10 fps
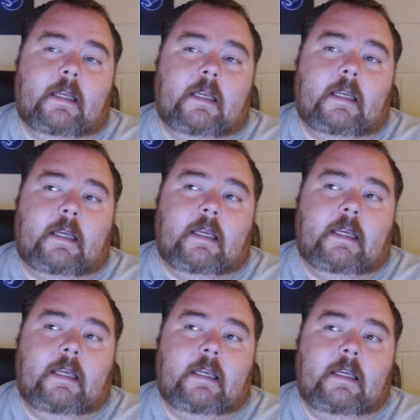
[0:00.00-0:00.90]

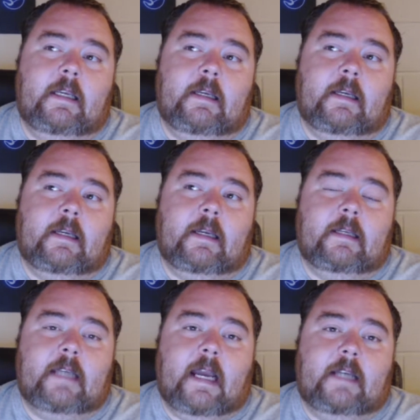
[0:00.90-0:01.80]
He
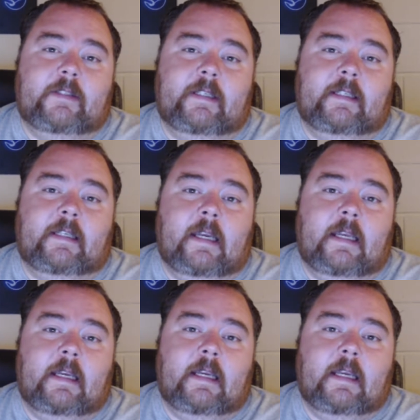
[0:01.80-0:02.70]
is actually
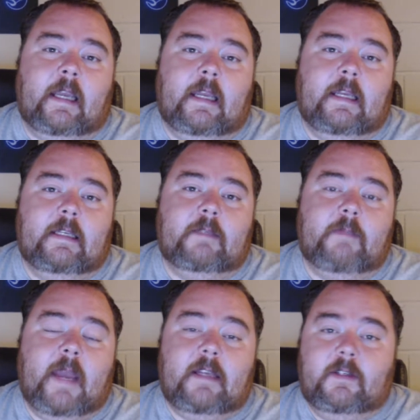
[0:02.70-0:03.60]
getting his
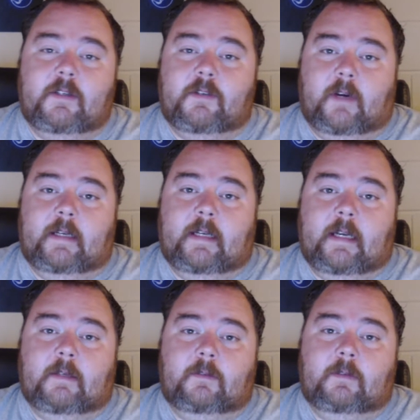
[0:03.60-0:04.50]
master's right
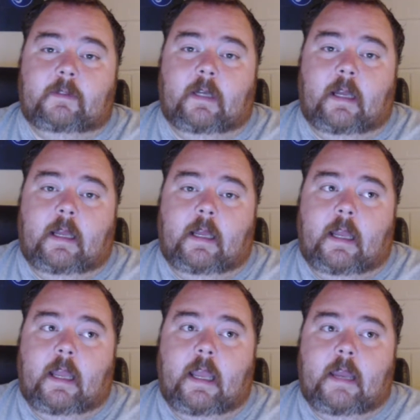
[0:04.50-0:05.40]
now
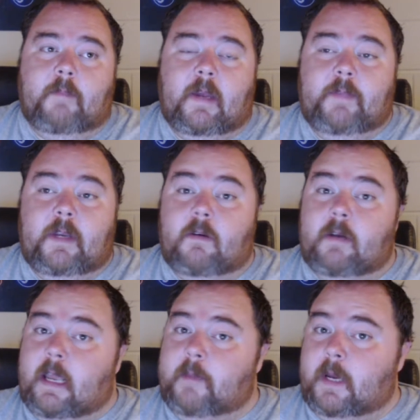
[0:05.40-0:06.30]
and might be going
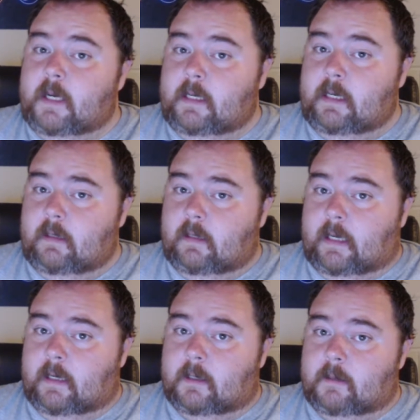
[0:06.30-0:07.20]
to MIT
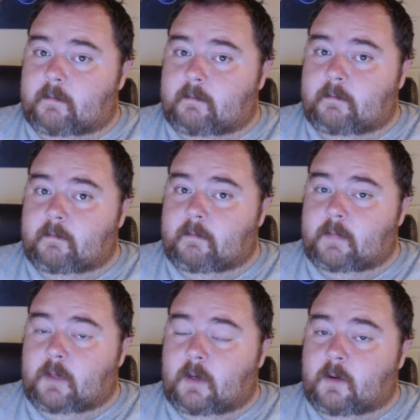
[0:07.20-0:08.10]
later.
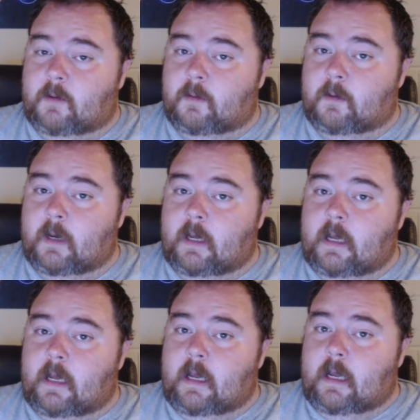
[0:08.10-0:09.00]
So,
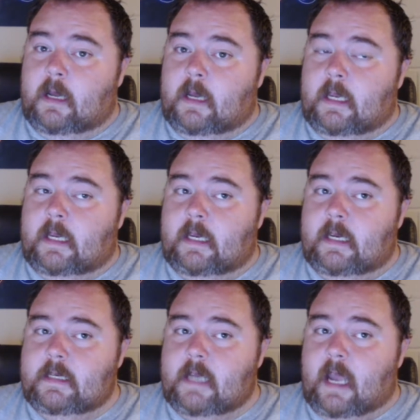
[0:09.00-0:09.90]
he
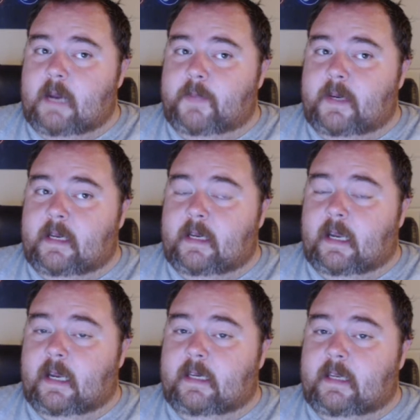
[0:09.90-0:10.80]
died being
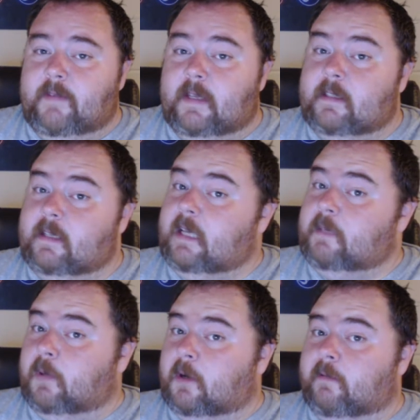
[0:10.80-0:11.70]
a deviant sex
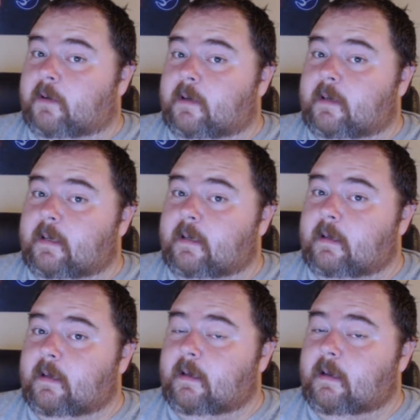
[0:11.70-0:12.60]
pervert
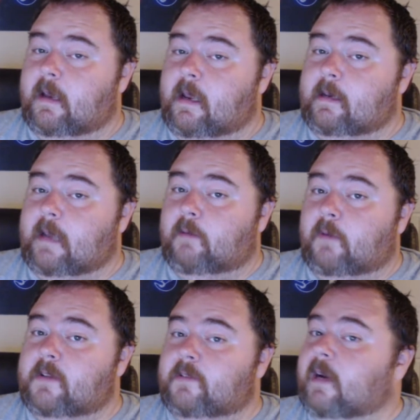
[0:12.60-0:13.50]
and got
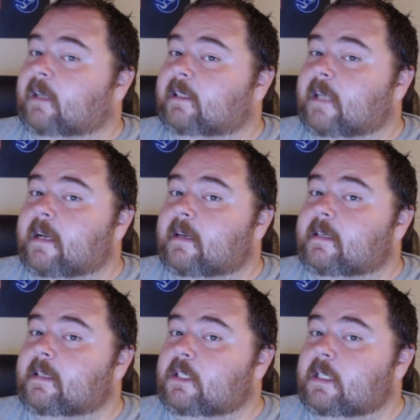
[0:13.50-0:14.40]
resurrected as a
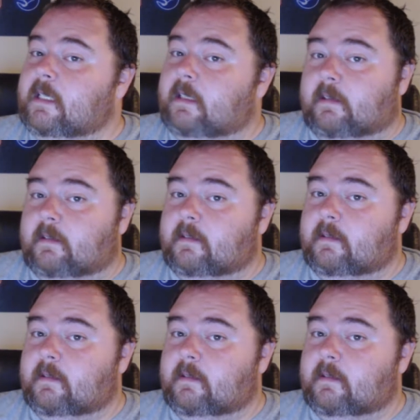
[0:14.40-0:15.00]
genius.